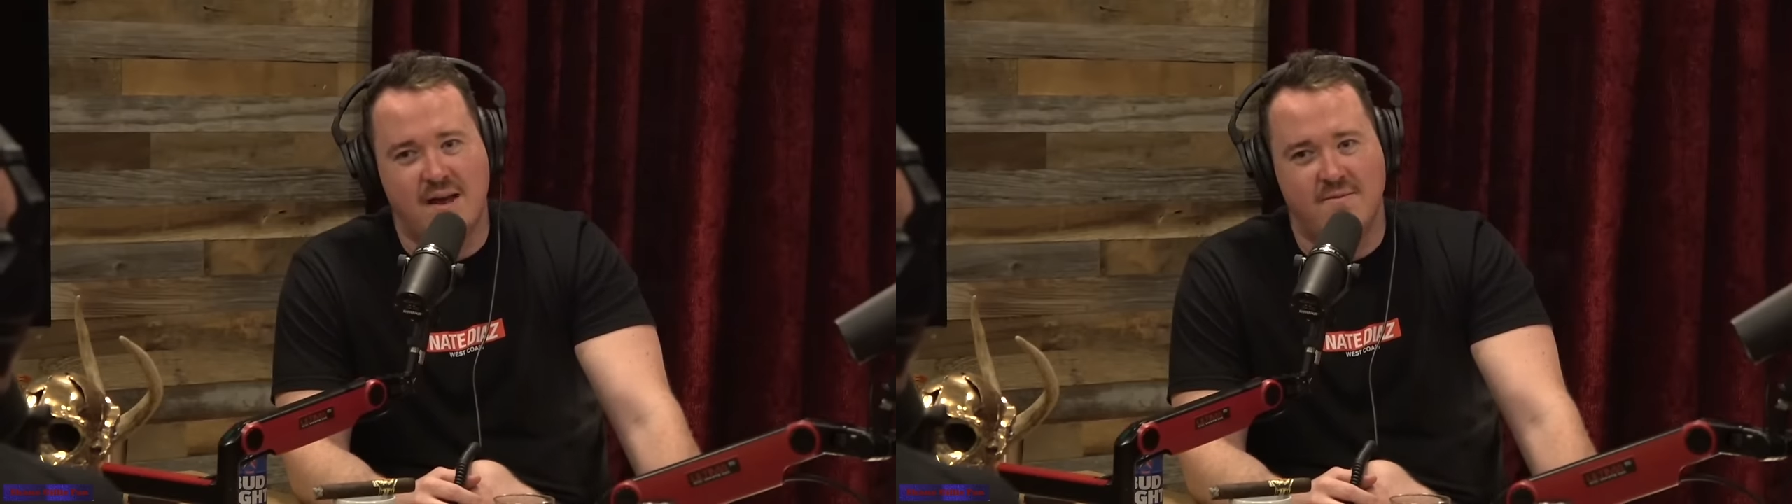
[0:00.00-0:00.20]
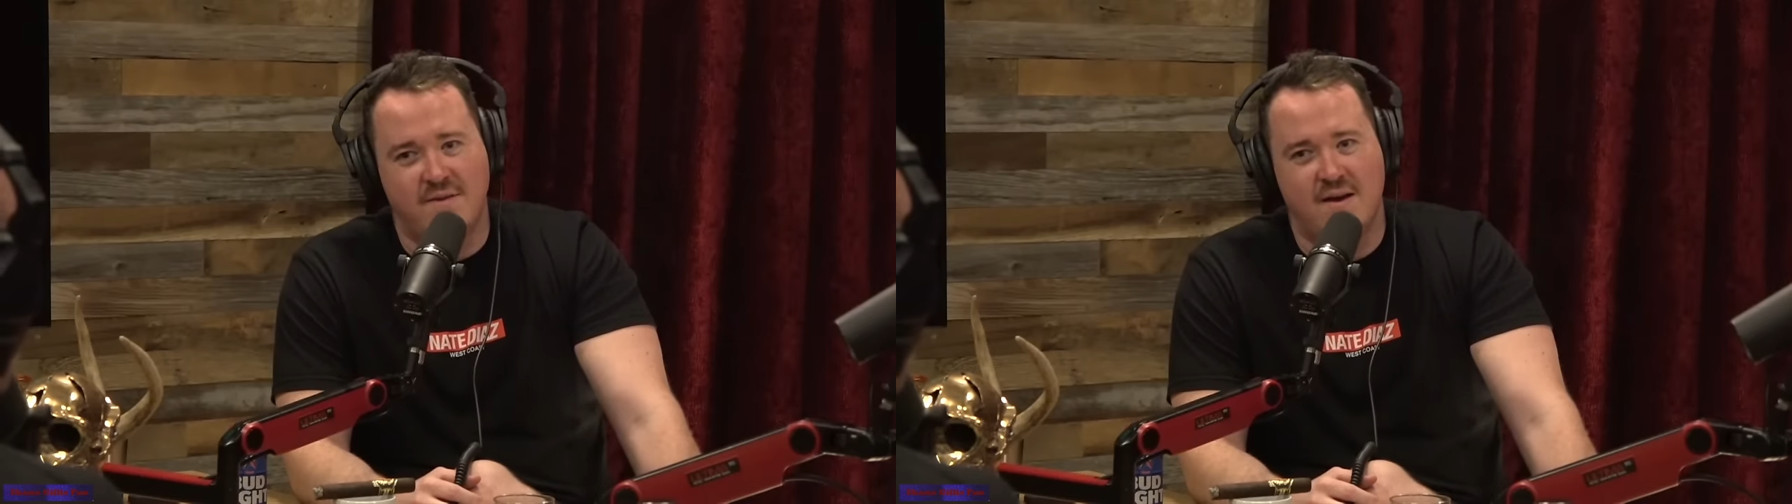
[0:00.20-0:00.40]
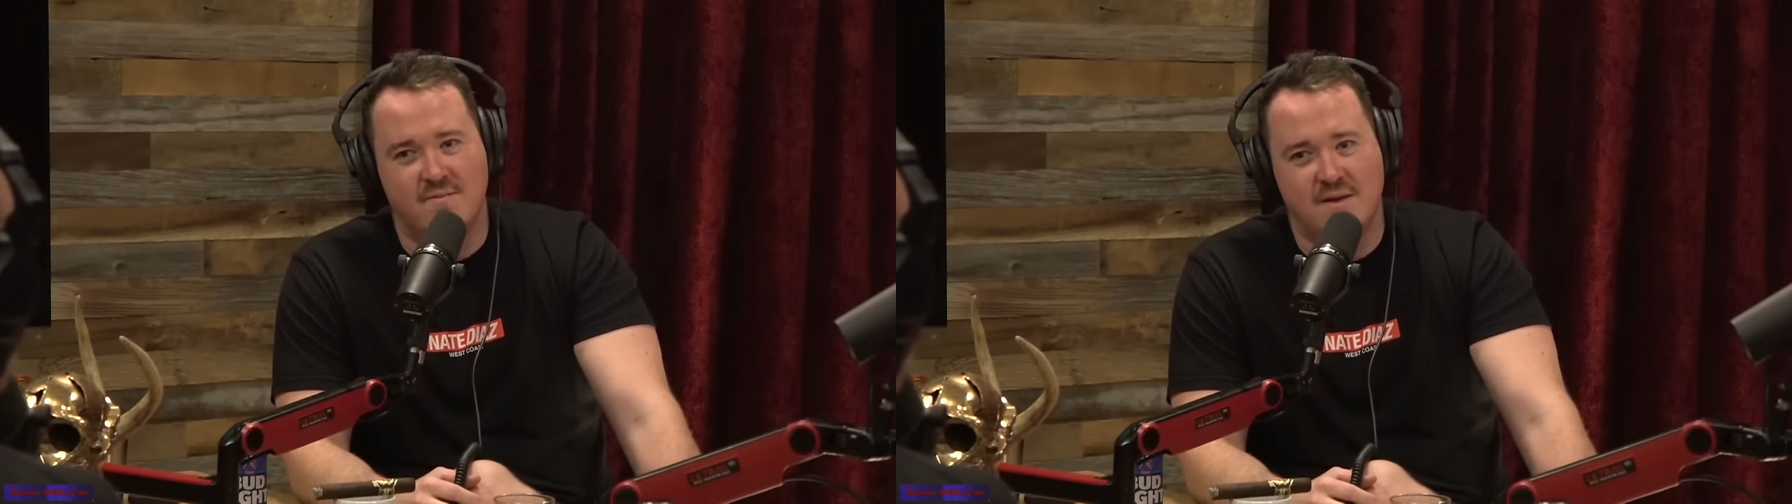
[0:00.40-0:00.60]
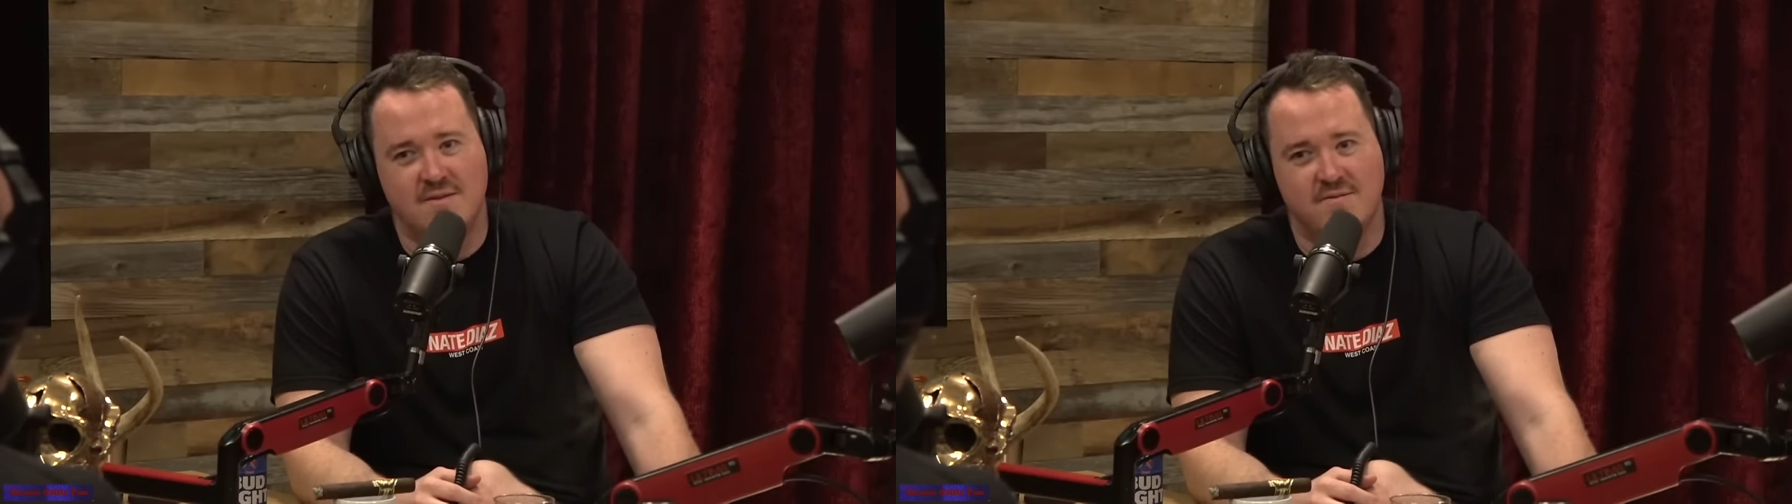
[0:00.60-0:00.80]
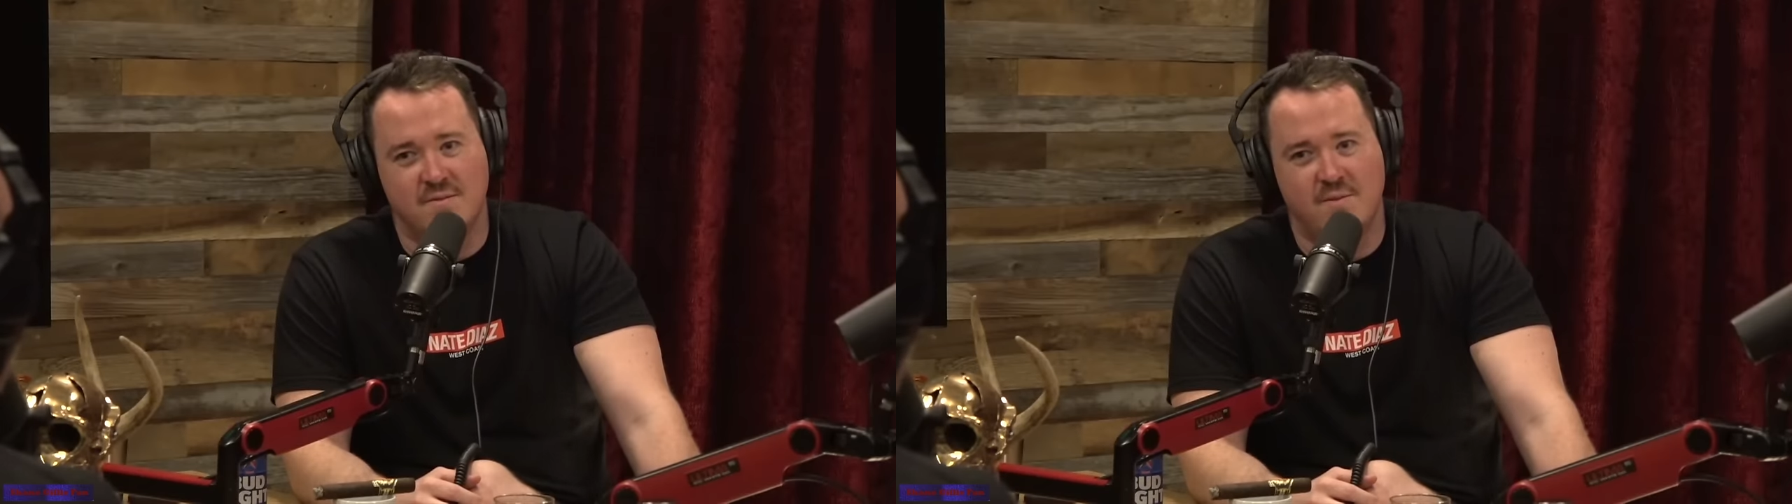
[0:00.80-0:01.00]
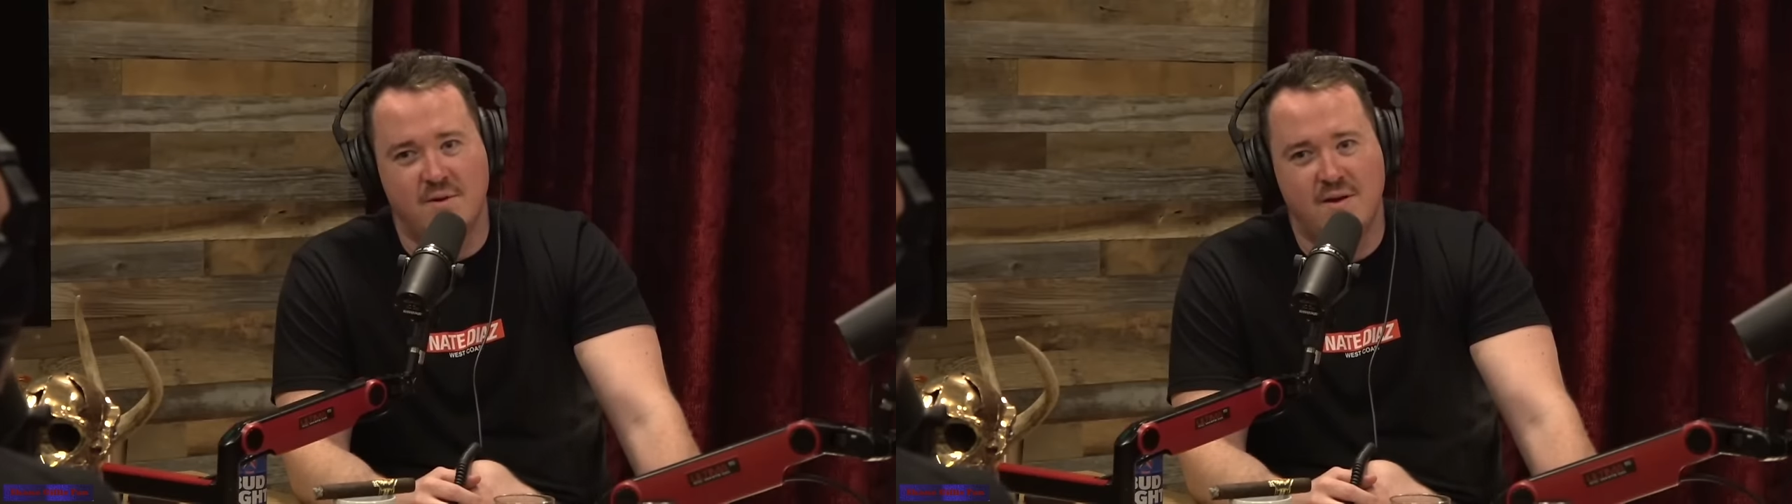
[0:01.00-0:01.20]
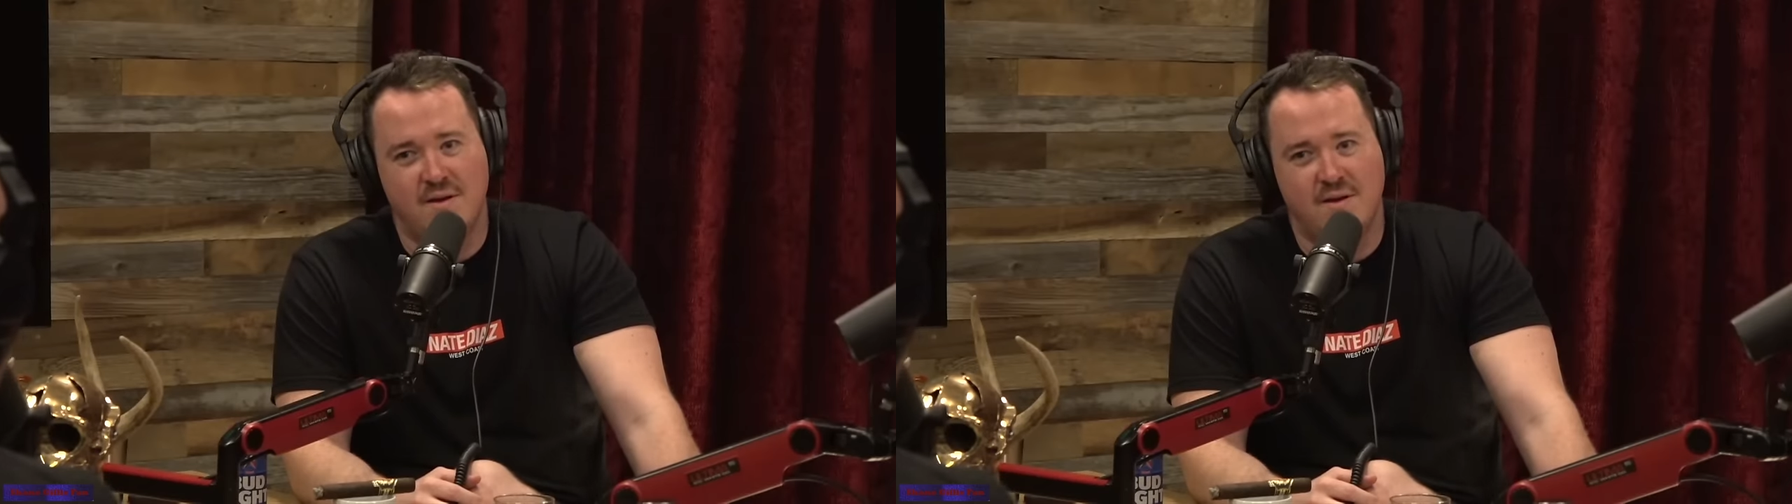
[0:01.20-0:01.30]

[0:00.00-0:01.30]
amphetamines for the boy.